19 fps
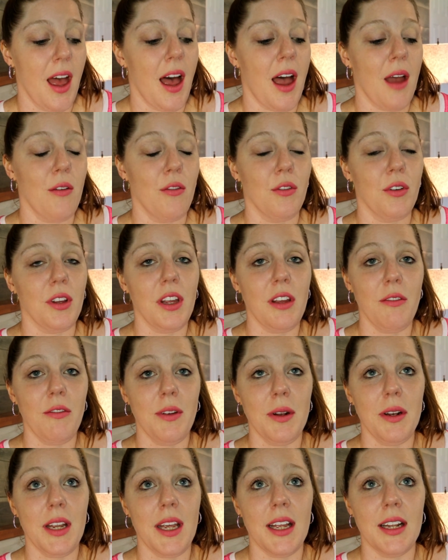I've really
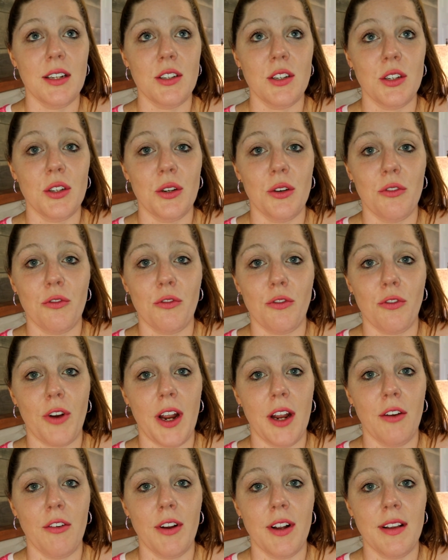been into
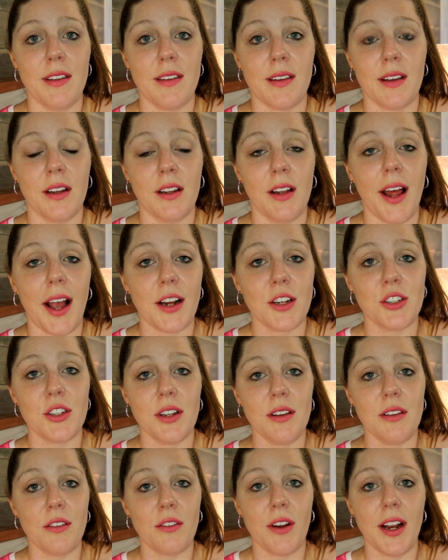fragrance
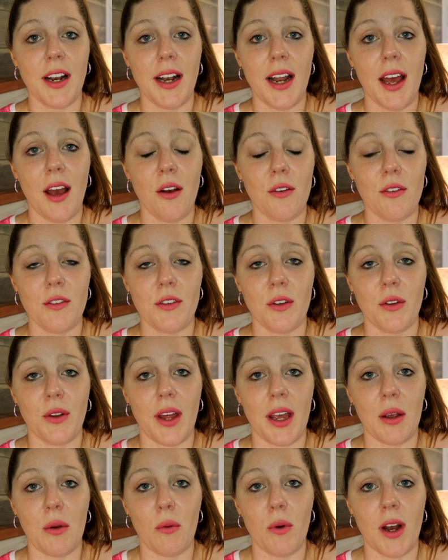collections right now so
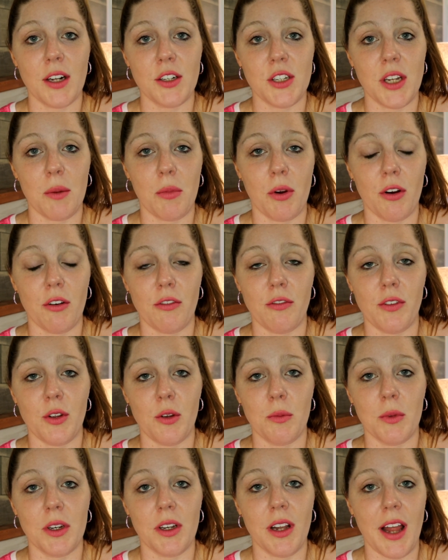like watching
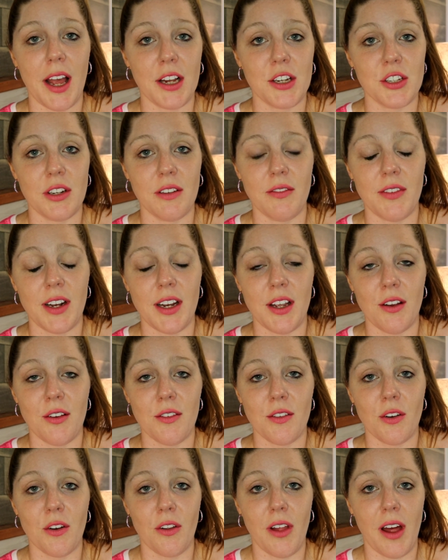perfume collection
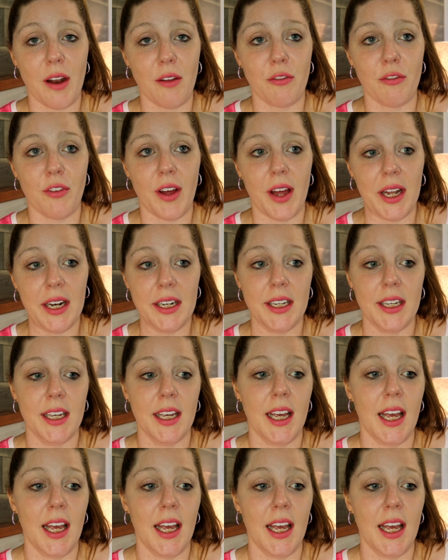videos are a lot of fun